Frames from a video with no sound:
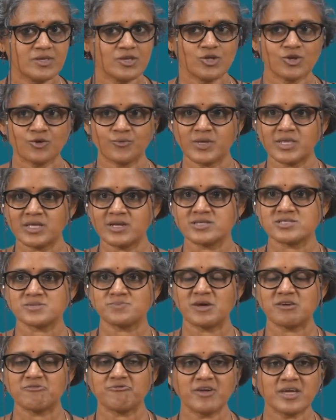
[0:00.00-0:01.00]
you know whether it is
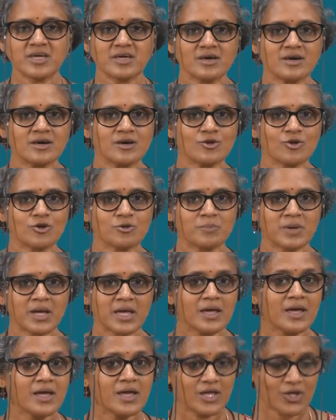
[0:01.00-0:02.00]
my finger or my,
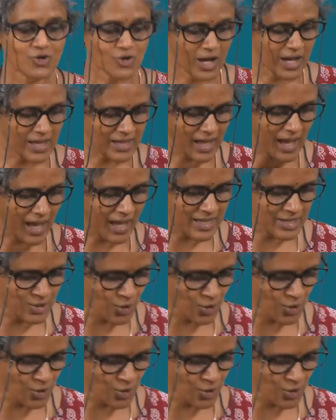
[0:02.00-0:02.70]
you know I, I